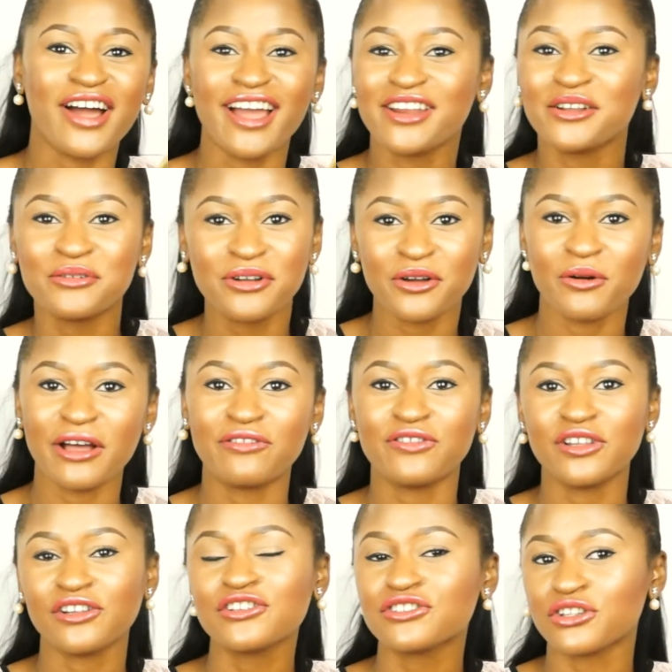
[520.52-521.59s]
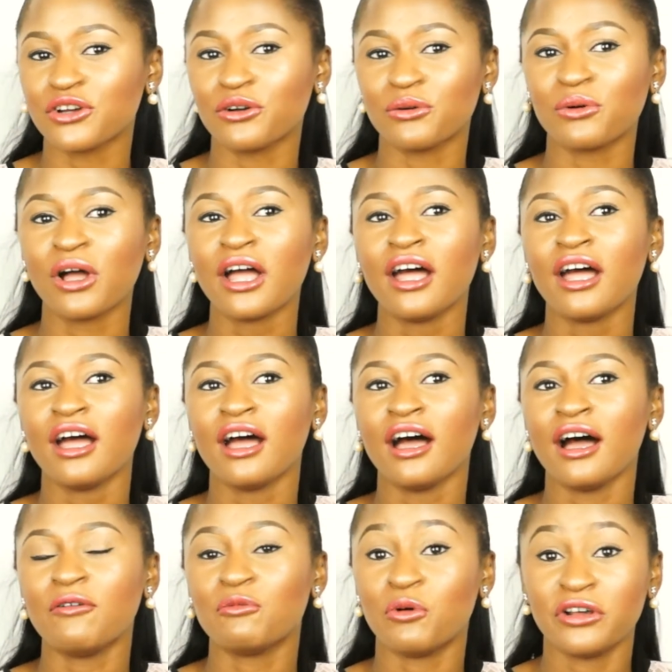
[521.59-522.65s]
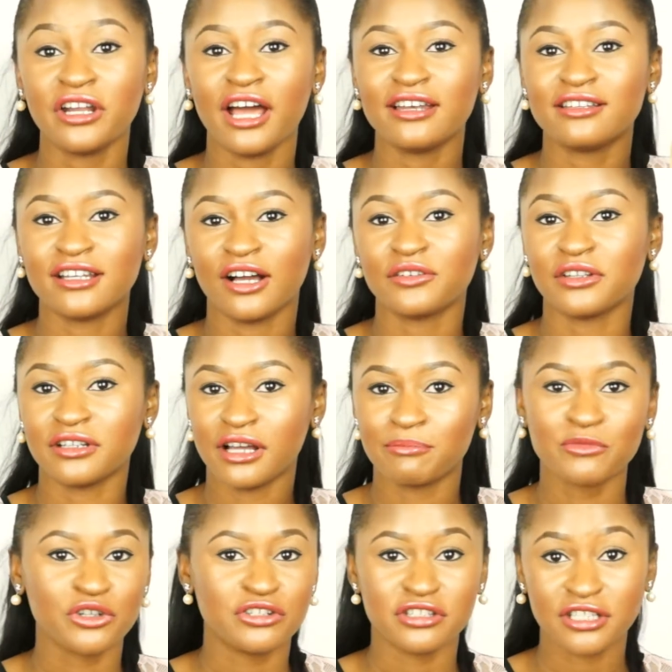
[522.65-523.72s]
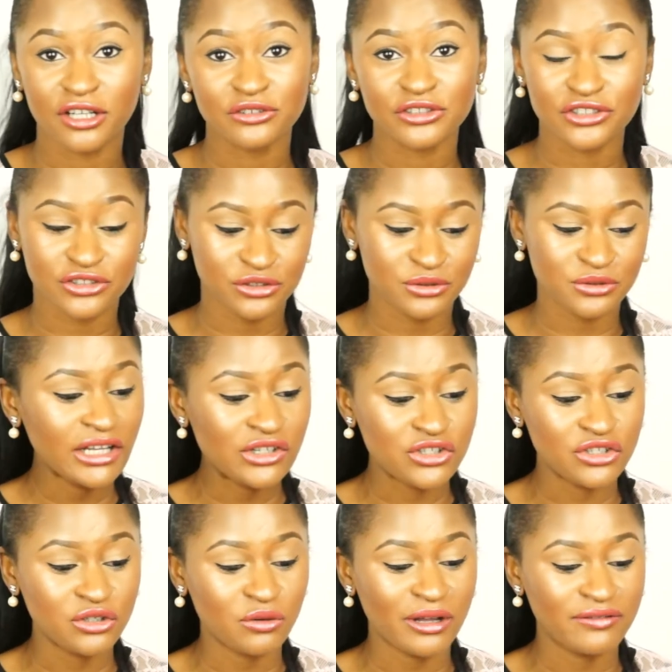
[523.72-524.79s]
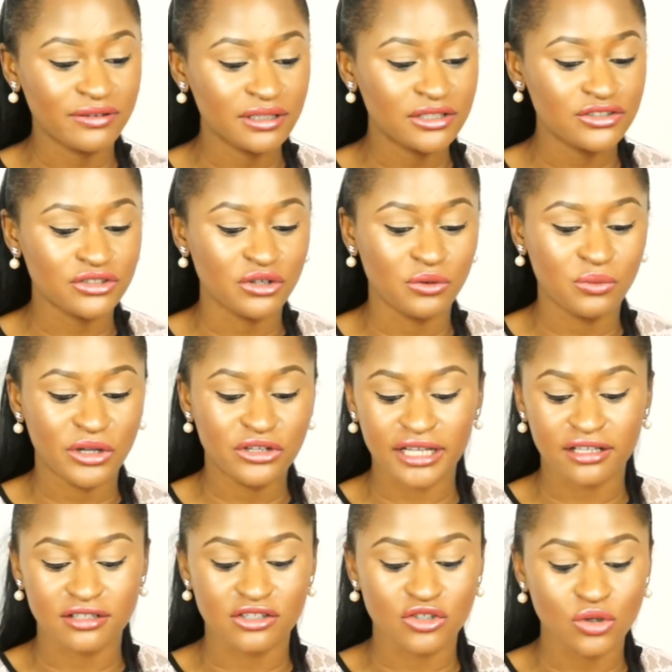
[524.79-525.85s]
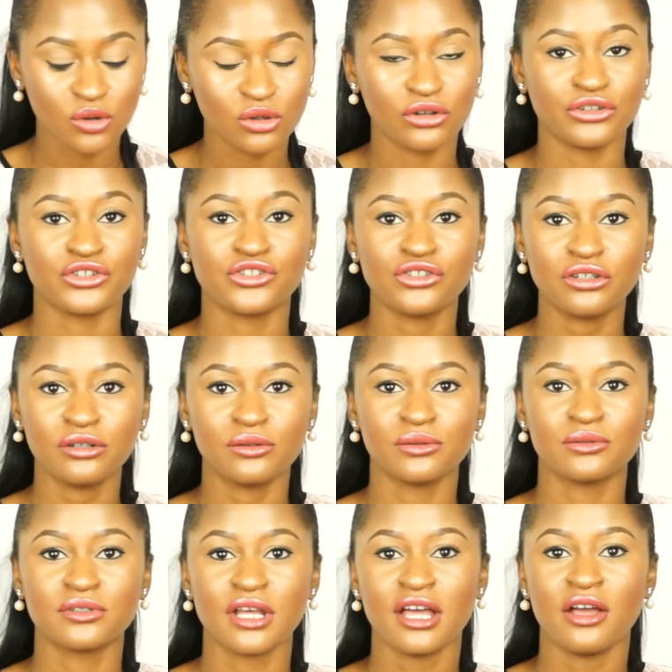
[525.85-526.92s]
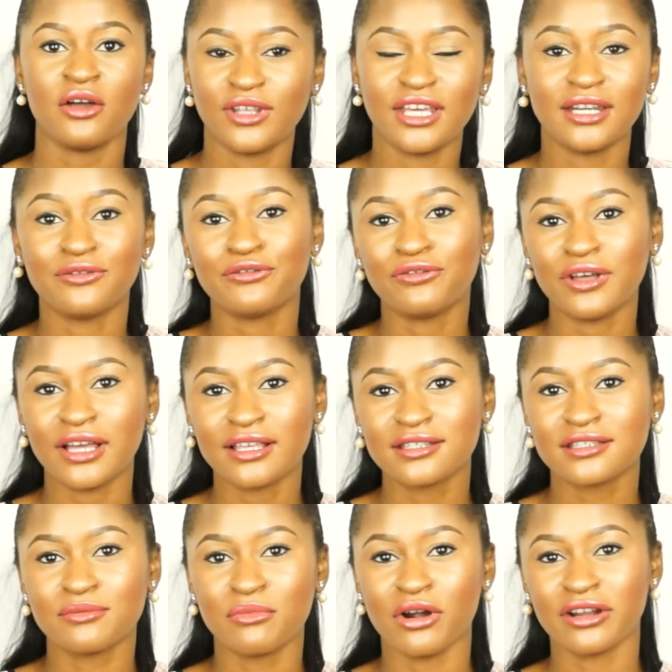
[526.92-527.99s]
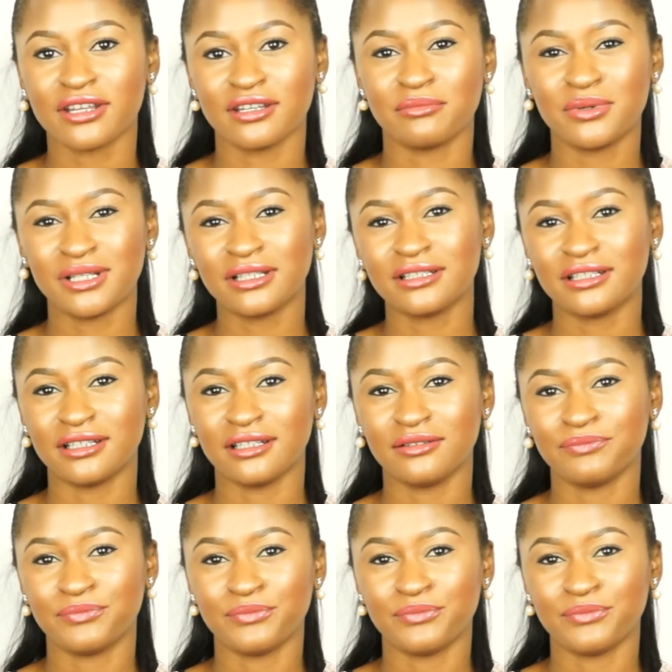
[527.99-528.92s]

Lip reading: don't know. I feel as though, one, I doubt that I'm going to sell these shoes. And two, I feel as though when you have a sole on the shoes, it affects the marketability.